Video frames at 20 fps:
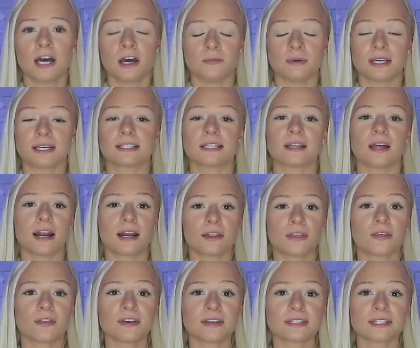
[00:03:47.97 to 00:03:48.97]
because a lot of
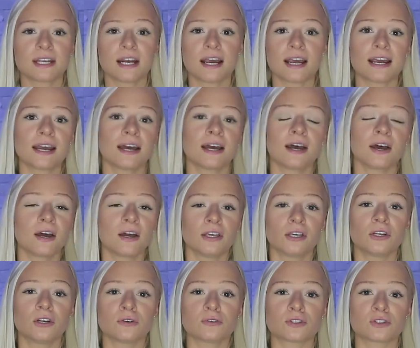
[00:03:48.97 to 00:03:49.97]
the things that I,
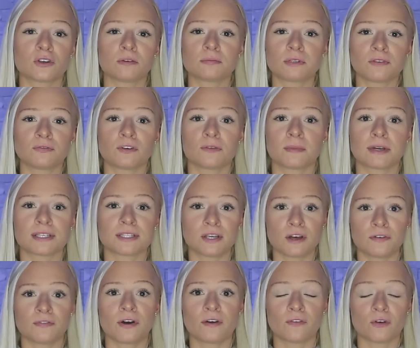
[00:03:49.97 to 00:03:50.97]
scripted for
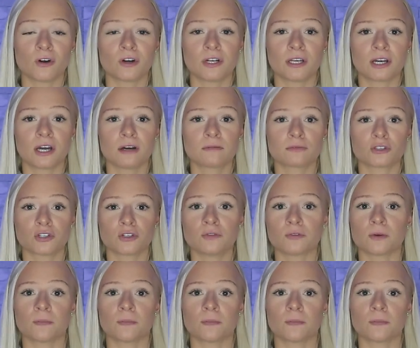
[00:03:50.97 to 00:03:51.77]
myself have already come true.